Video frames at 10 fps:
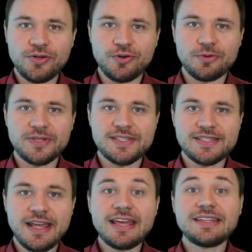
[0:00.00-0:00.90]
orbits,
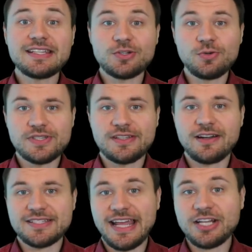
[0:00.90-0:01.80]
these cool
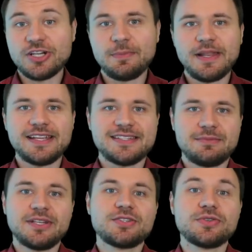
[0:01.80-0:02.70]
stars actually place them
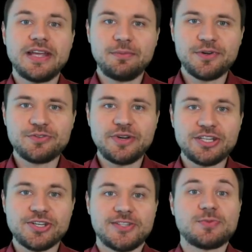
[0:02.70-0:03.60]
into temperate
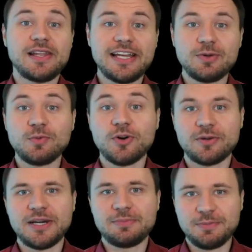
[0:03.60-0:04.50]
regions where liquid water
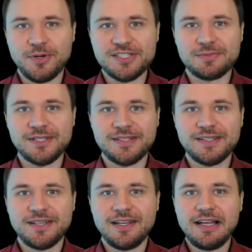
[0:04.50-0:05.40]
might be possible.
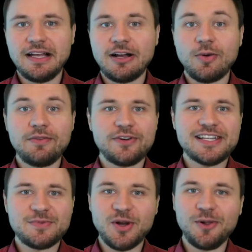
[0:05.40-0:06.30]
However, as
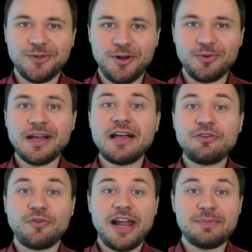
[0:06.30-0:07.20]
we all know,
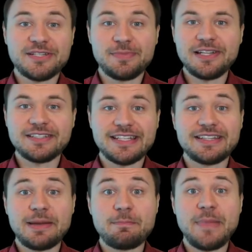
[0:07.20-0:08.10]
for habitability
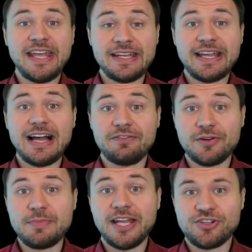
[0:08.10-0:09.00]
there are many other
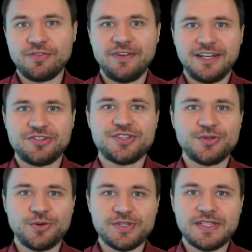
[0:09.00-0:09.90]
major factors to
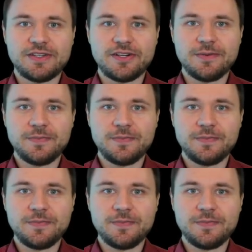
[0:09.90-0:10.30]
consider.